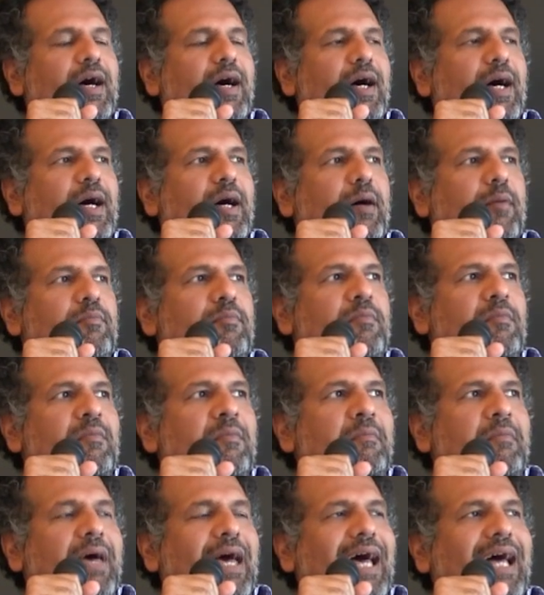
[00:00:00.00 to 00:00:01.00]
Sure. Um,
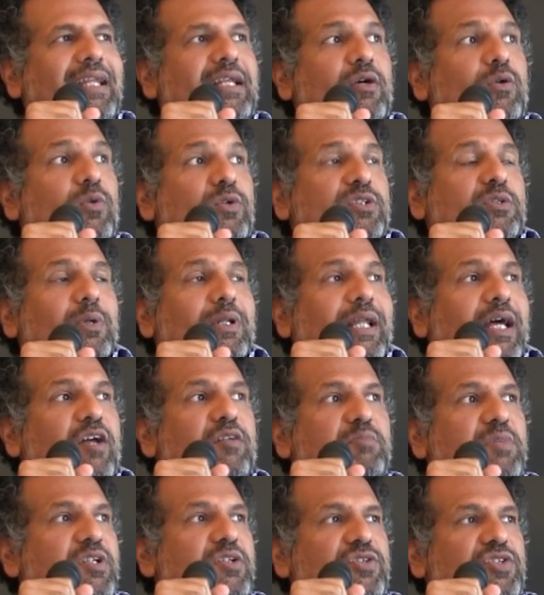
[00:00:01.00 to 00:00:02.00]
and it also
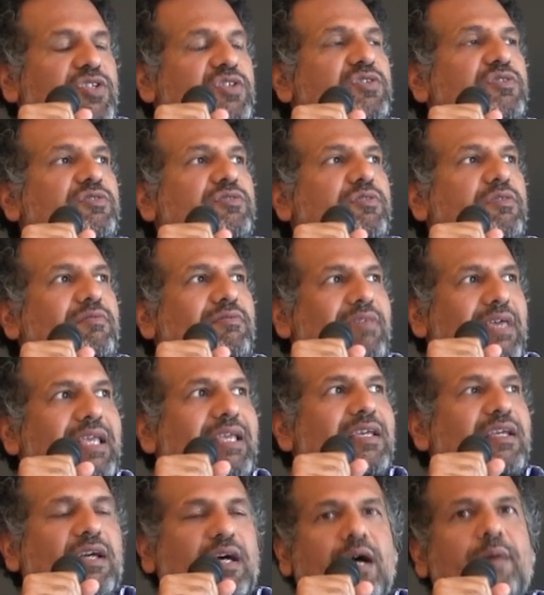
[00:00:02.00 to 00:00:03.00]
allowed me to just
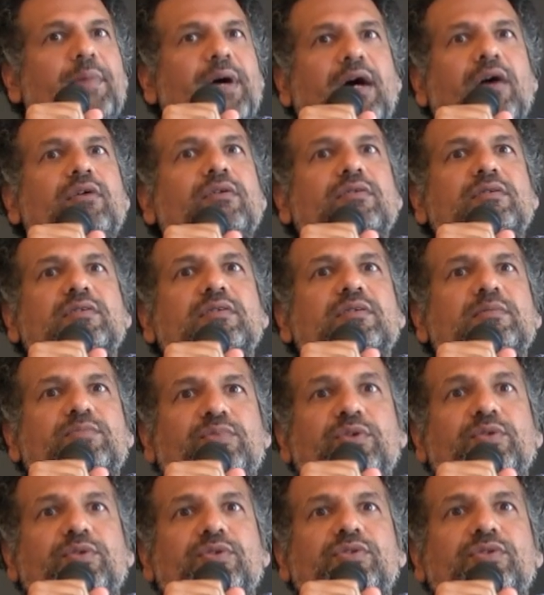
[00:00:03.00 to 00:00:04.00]
think about
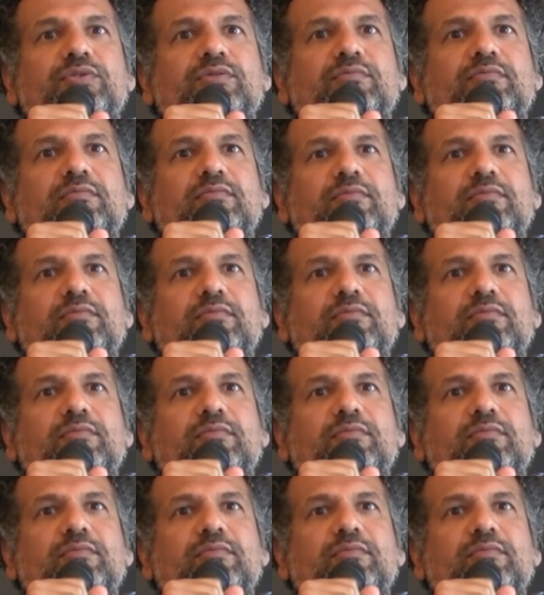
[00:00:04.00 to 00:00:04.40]
Bruce